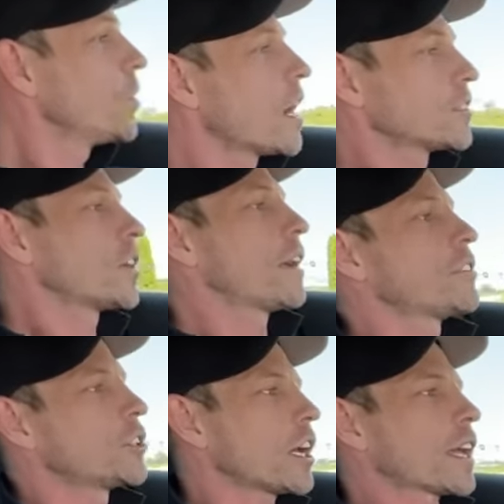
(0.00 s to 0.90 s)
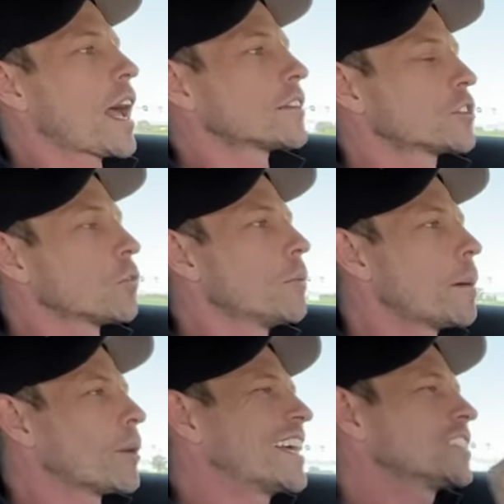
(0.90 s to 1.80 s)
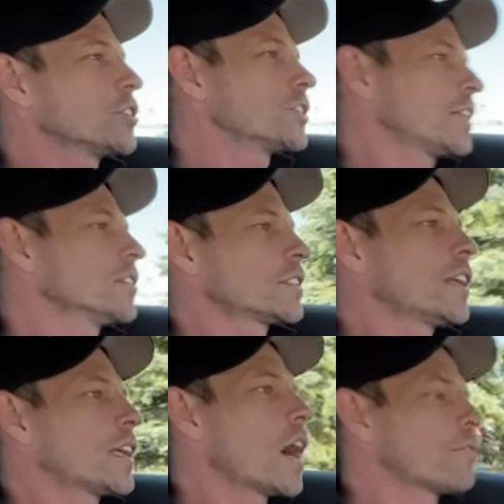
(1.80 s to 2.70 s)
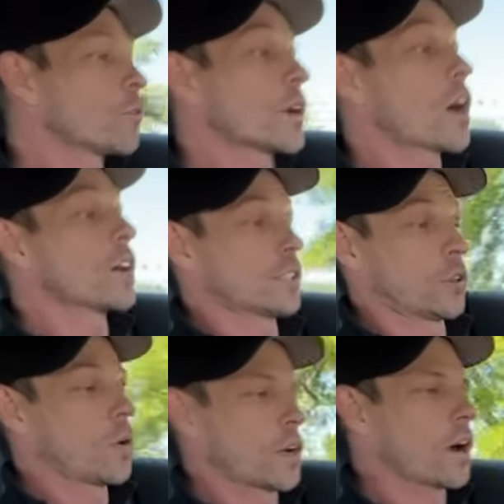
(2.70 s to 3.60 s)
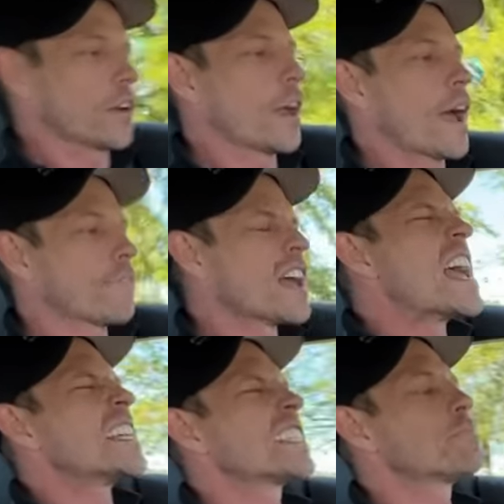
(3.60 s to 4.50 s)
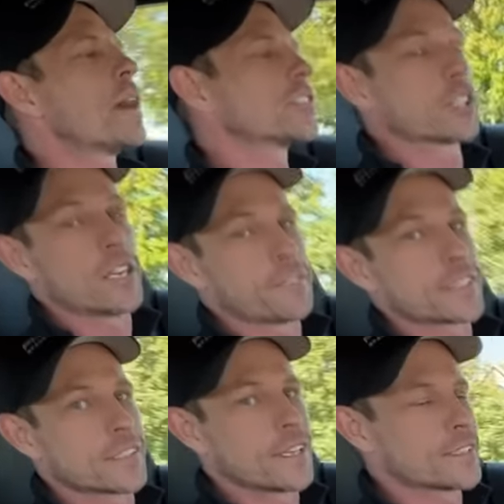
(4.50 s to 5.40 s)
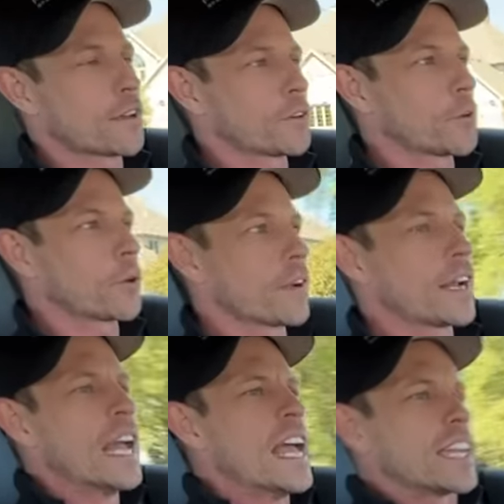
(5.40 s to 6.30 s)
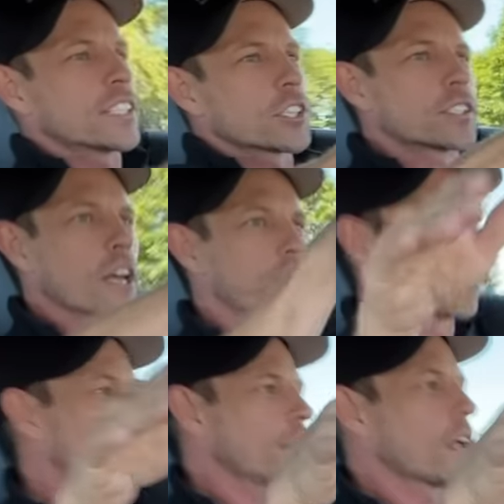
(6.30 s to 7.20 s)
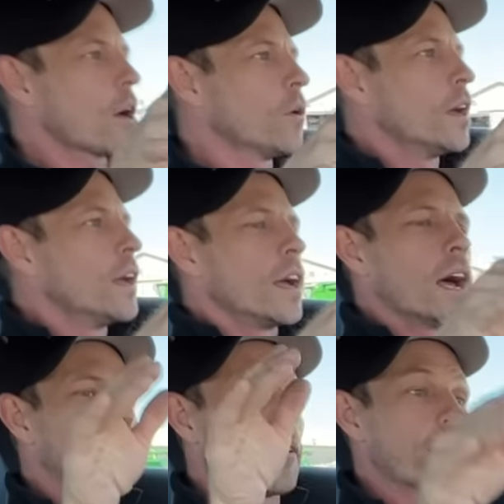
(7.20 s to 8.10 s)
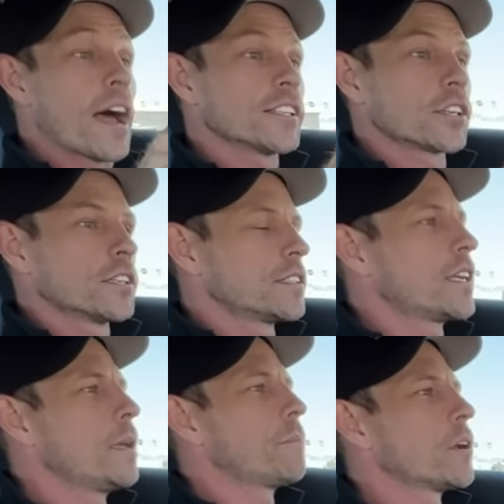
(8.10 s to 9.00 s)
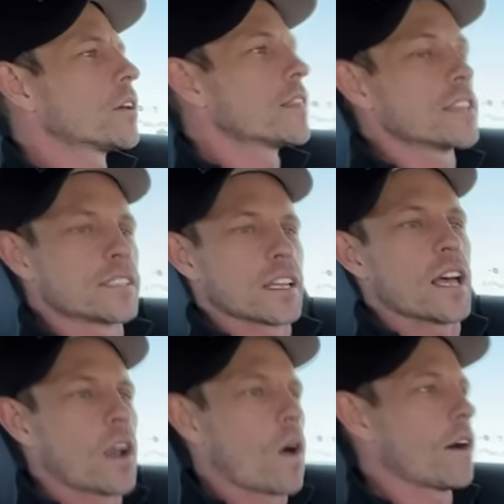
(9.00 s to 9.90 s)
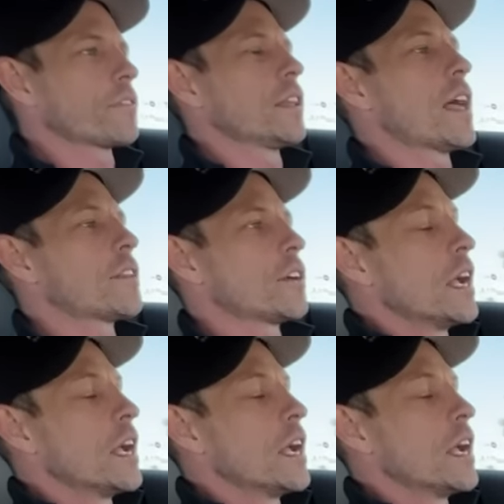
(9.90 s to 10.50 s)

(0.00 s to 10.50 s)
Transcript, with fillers: guys are going to have to check it out. So remember, get your Seal Skin cover regardless of what car you have, especially if it's a C seven Corvette. Get yourself your window uh, visor to keep your the sun off the leather,